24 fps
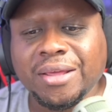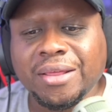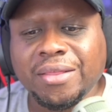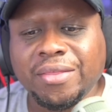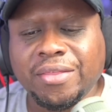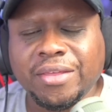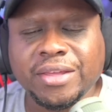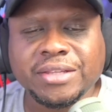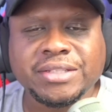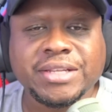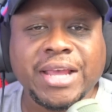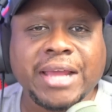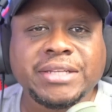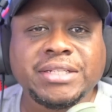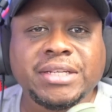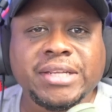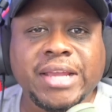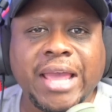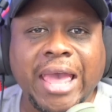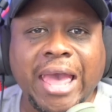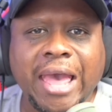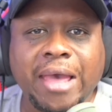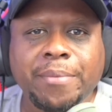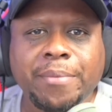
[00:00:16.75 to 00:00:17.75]
this
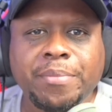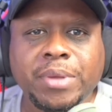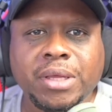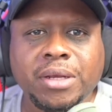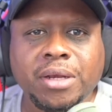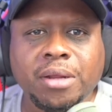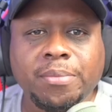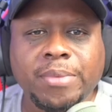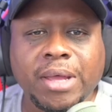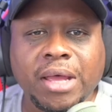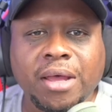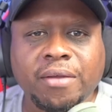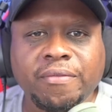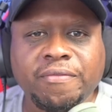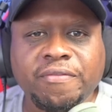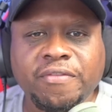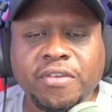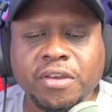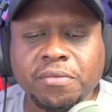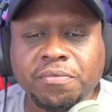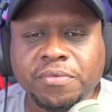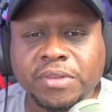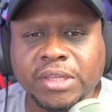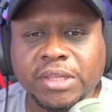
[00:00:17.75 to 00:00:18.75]
actually happened about
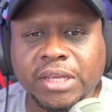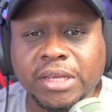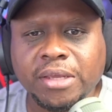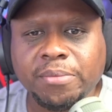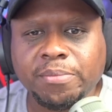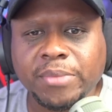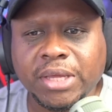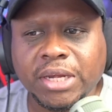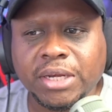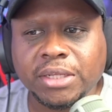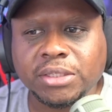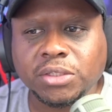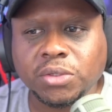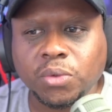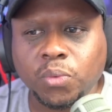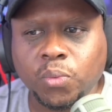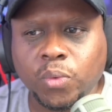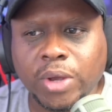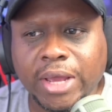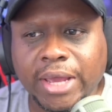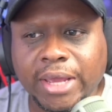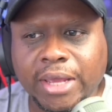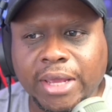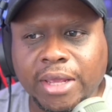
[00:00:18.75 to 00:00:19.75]
15 minutes
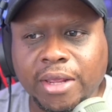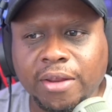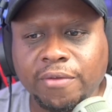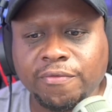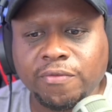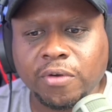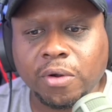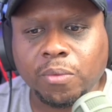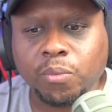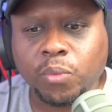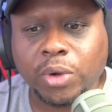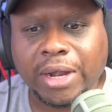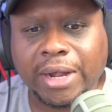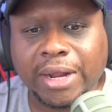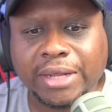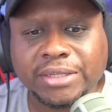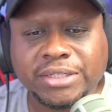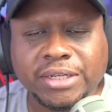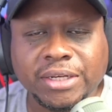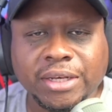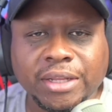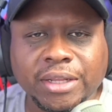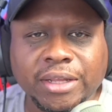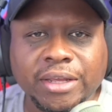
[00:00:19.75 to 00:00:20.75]
away from where I
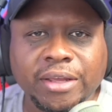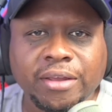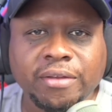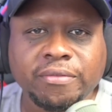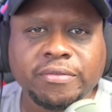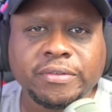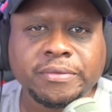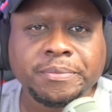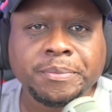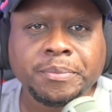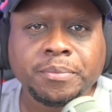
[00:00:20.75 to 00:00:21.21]
actually live.